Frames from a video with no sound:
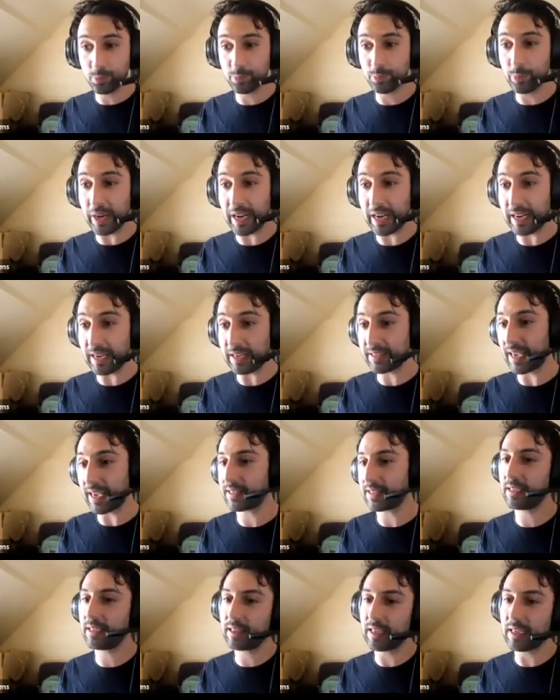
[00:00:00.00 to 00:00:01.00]
We
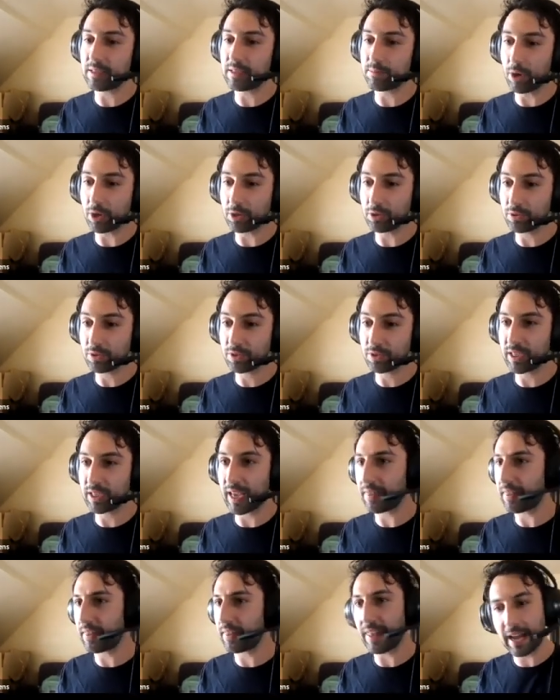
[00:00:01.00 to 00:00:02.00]
tested these models
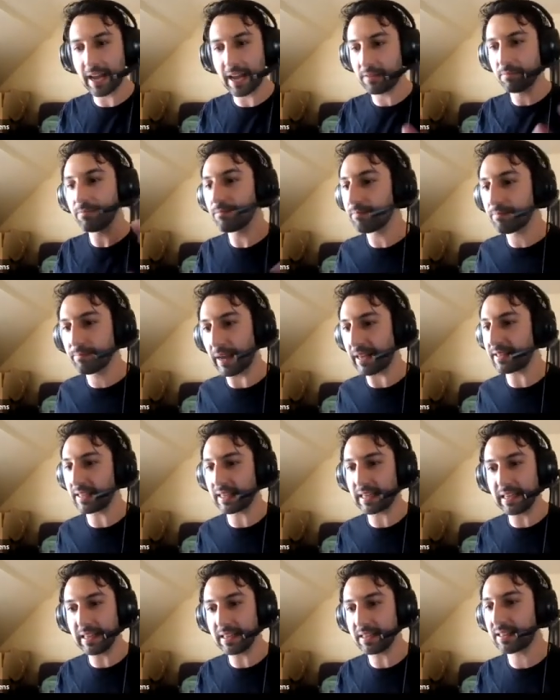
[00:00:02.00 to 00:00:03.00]
together. They had
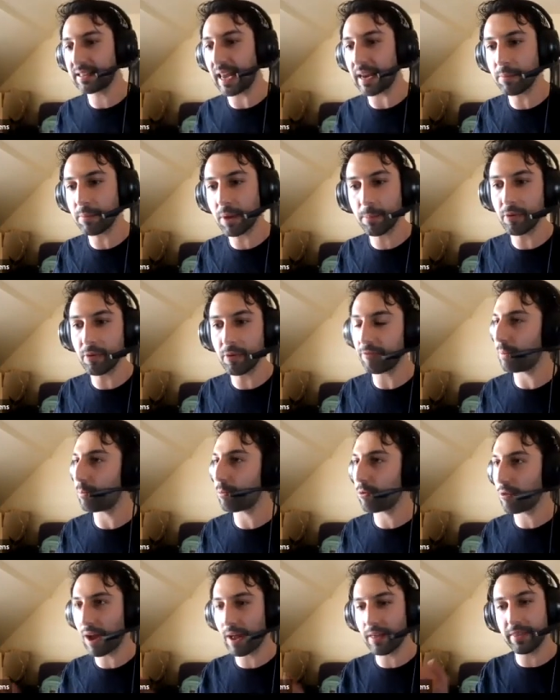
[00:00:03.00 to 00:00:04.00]
basically the same number of free
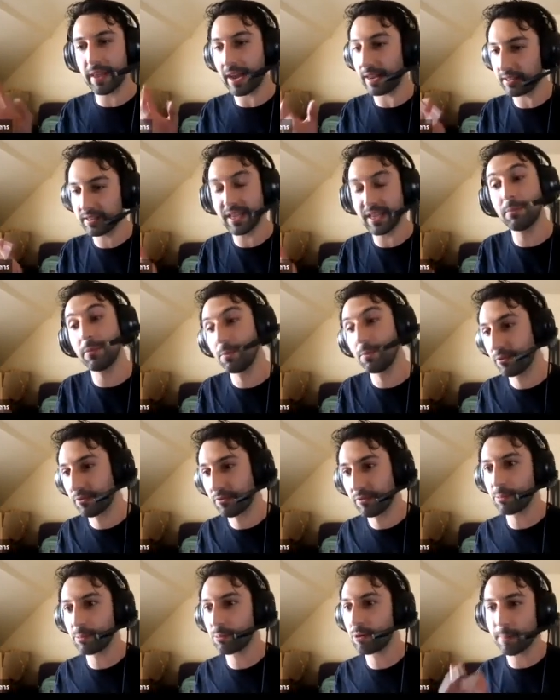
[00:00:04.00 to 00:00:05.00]

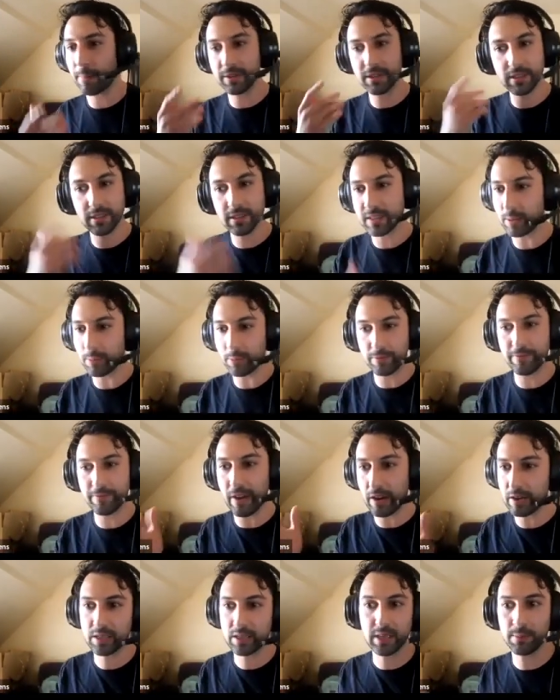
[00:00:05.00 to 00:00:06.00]
parameters. They were
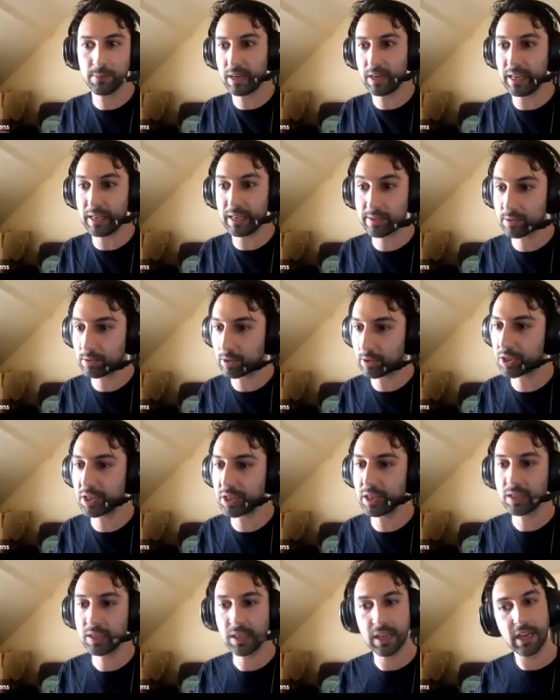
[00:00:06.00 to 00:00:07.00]
very similarly
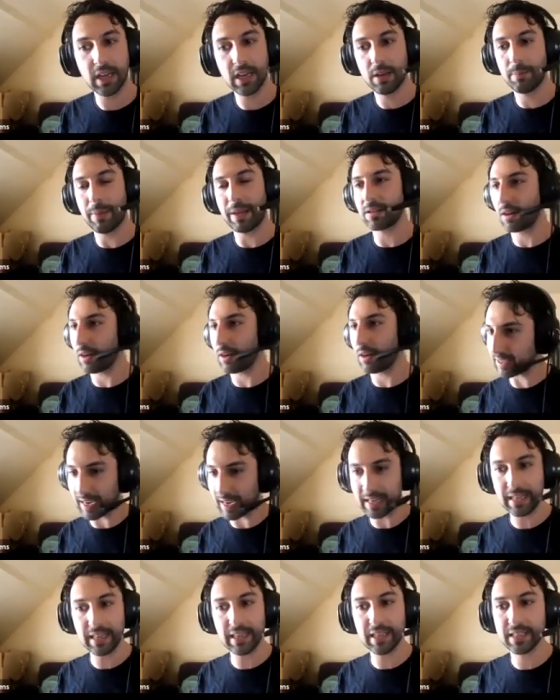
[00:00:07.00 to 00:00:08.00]
structured based on
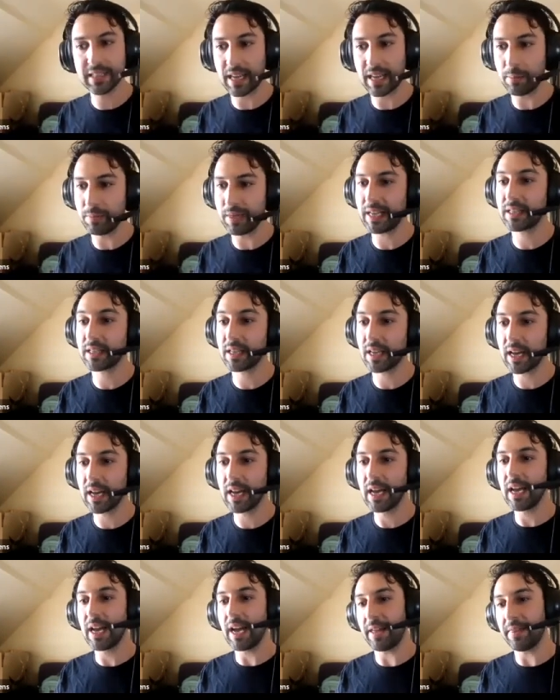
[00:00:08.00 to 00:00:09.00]
exactly the same data.
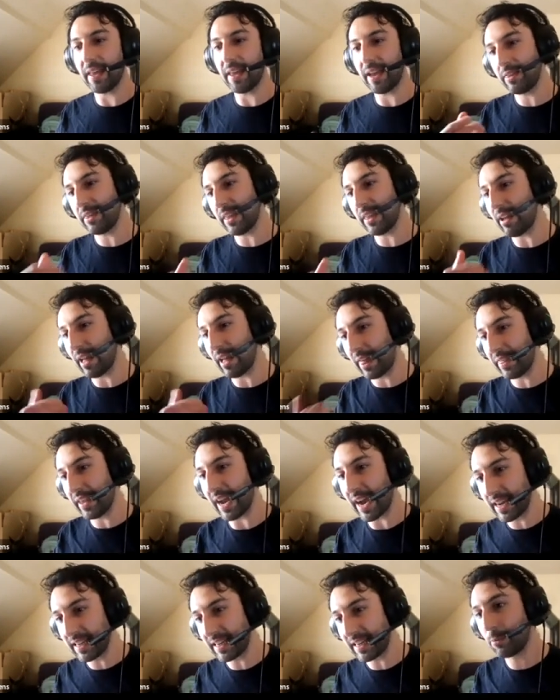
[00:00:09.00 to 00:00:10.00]
And the
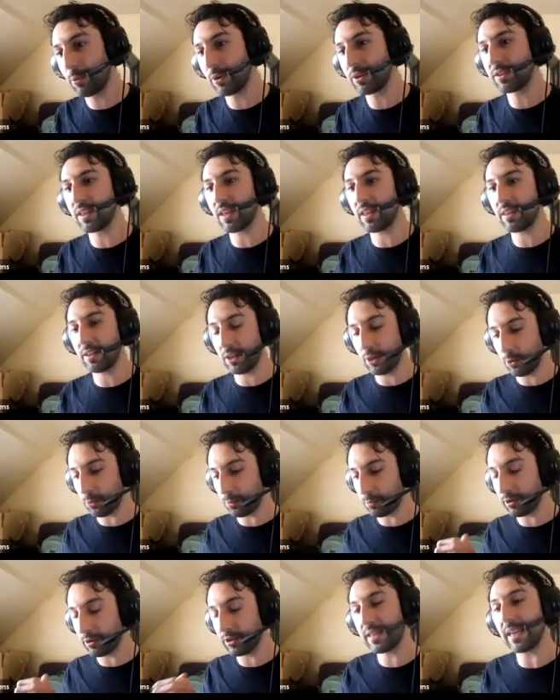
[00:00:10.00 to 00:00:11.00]
idea was that you
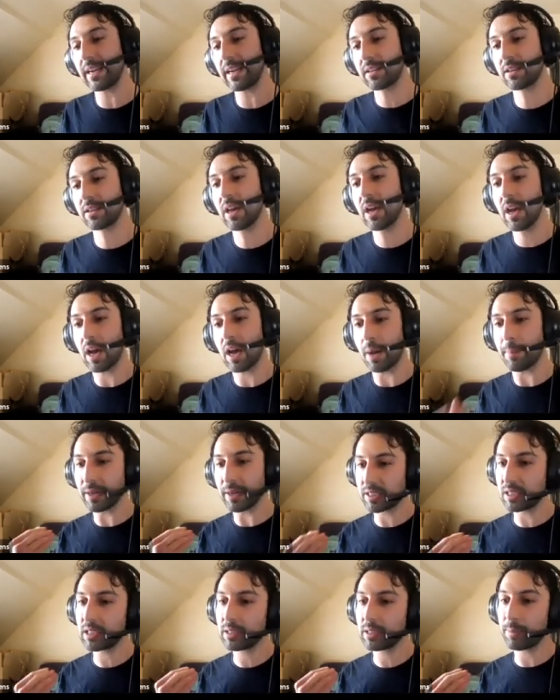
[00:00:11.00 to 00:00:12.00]
predict a
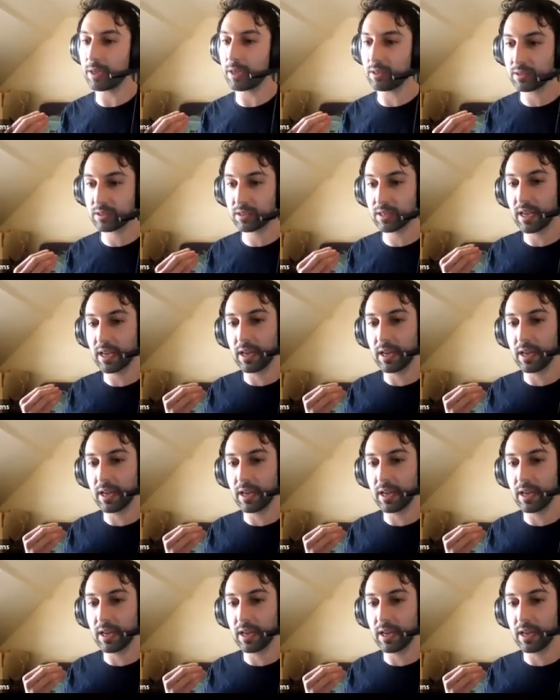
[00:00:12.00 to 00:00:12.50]
participant's